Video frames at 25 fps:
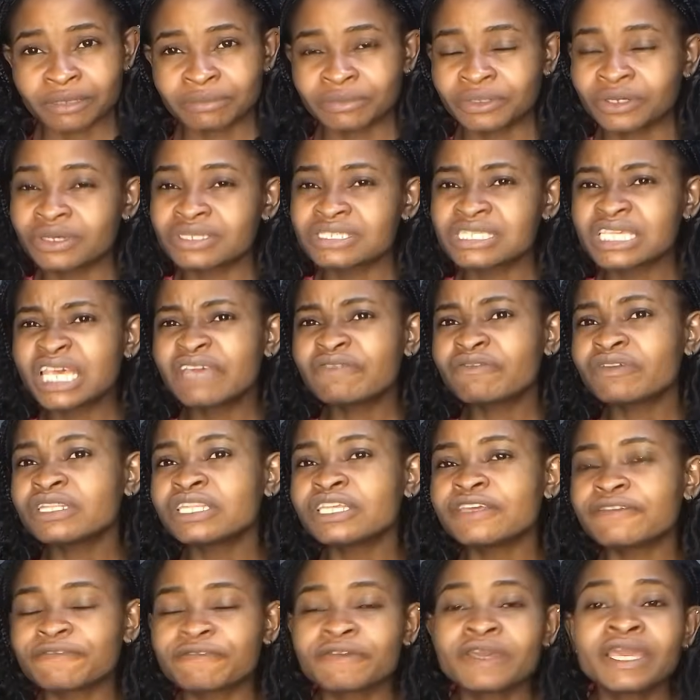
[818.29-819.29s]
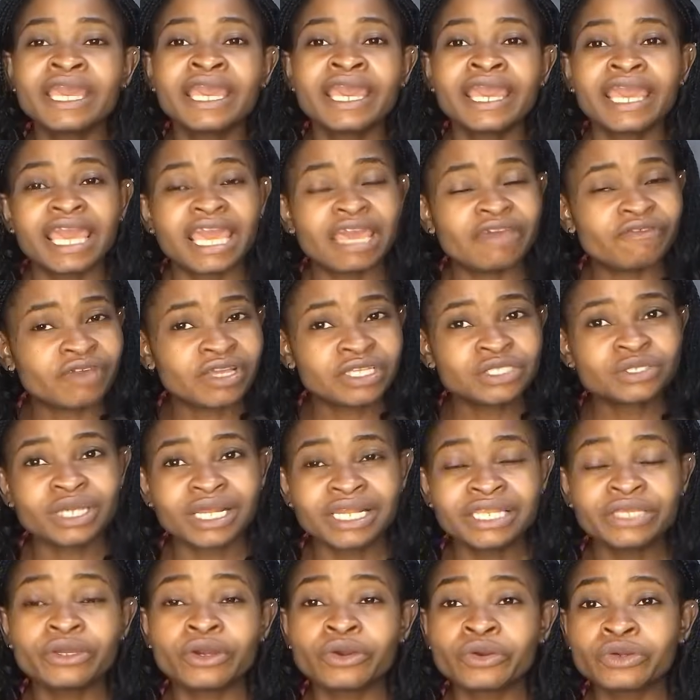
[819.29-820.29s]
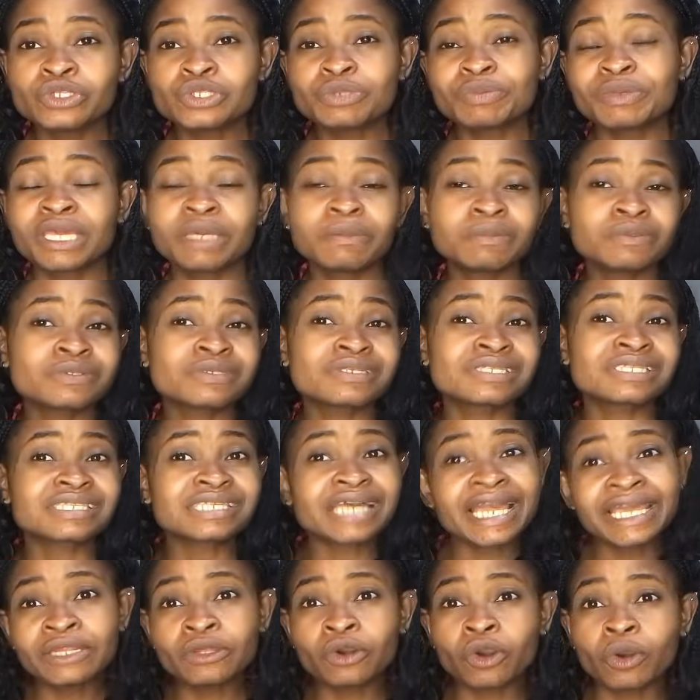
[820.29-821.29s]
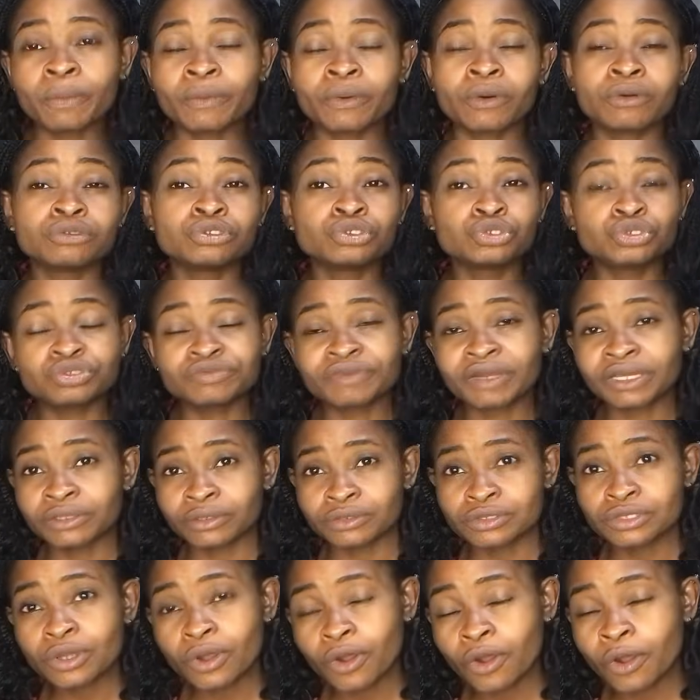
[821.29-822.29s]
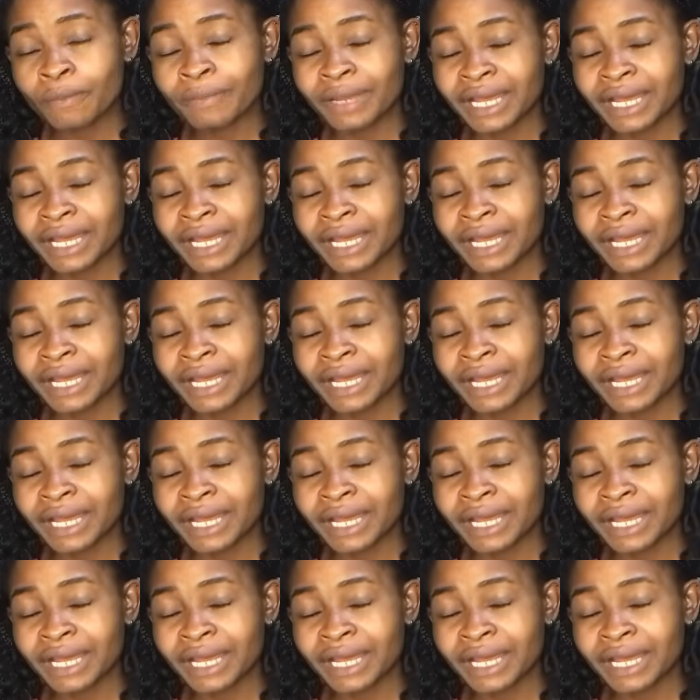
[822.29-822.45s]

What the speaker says: Because even if eventually you're going to be able to sign up on juva.com